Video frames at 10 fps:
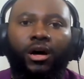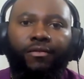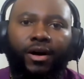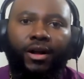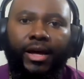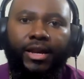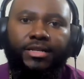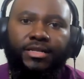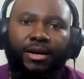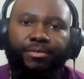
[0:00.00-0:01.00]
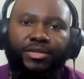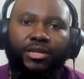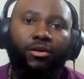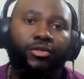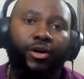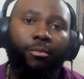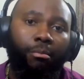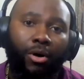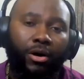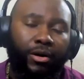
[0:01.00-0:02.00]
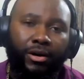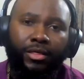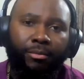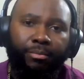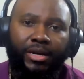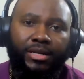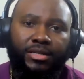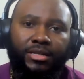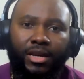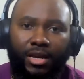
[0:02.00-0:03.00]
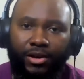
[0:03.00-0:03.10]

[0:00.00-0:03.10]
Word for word: of our latest episode, The Mark of the Beast,